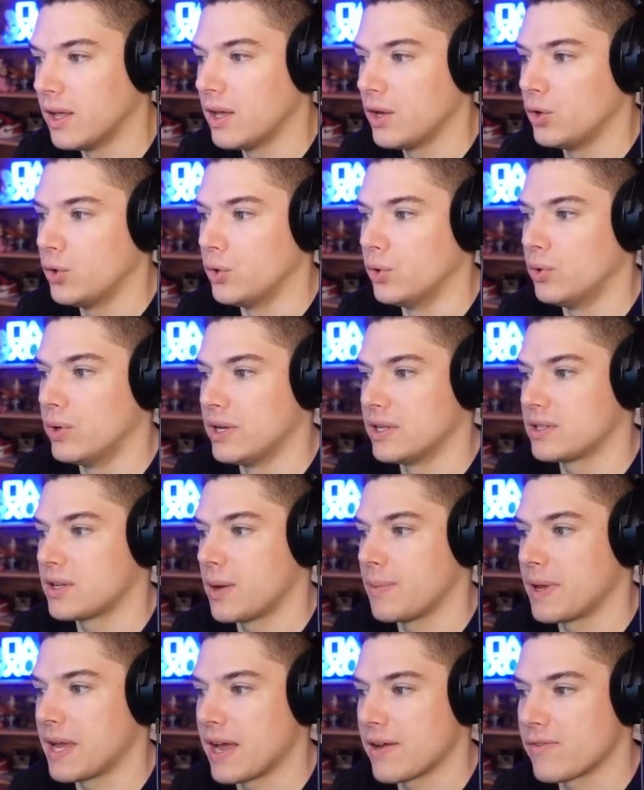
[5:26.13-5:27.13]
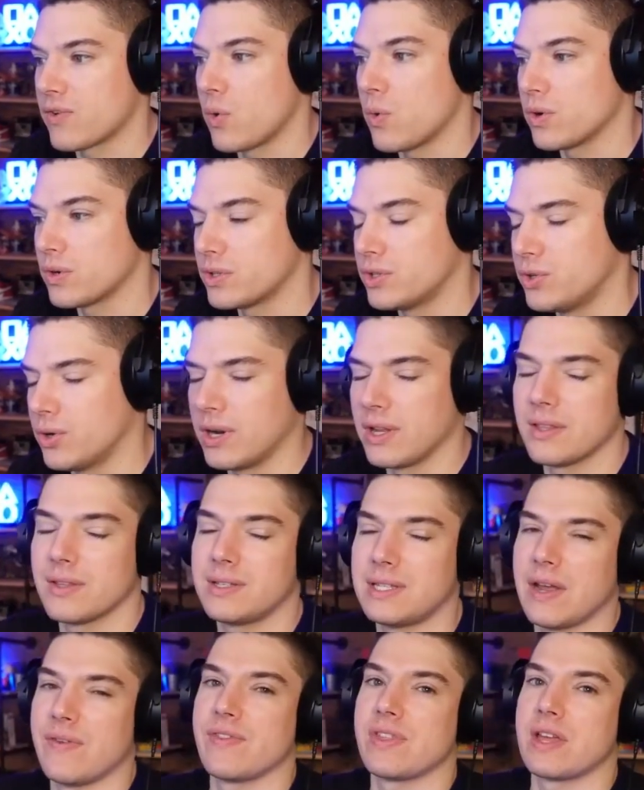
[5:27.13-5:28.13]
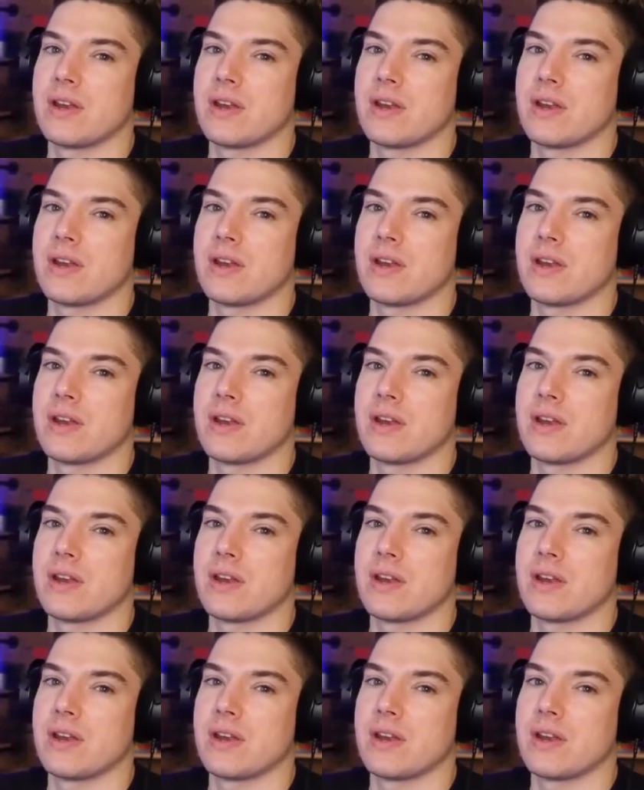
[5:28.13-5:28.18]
who is coming out, of course, during the seventh